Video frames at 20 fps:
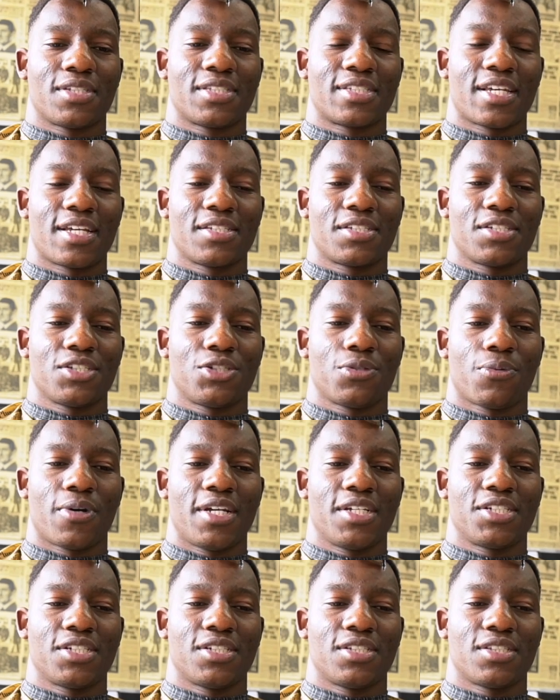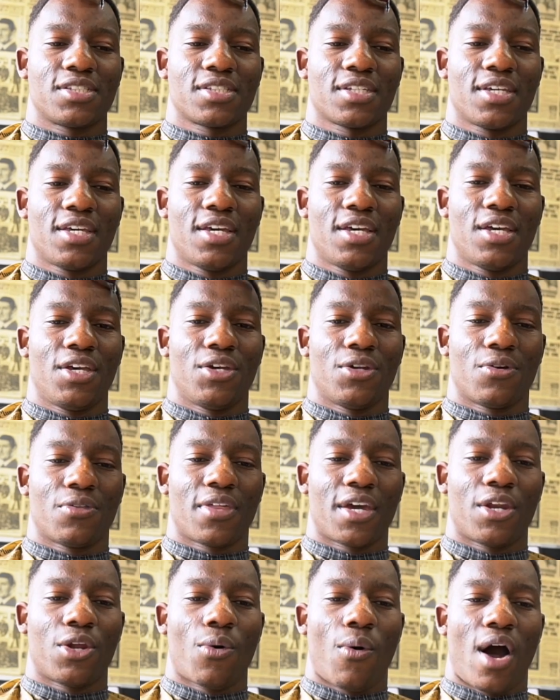in certain situations, you know,
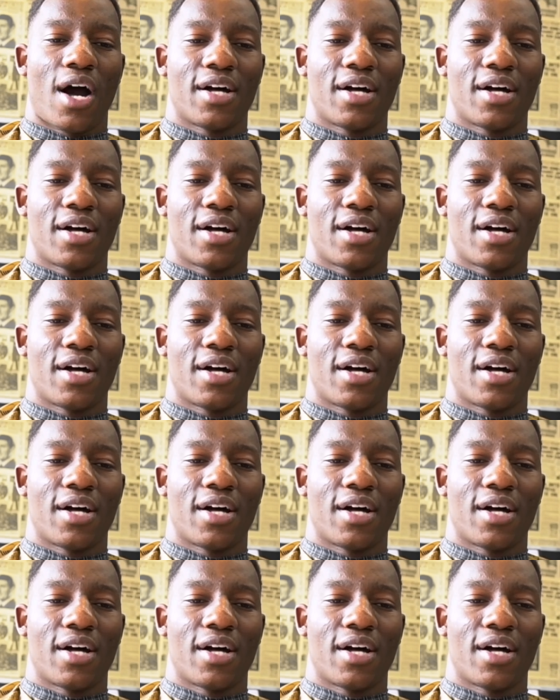there are no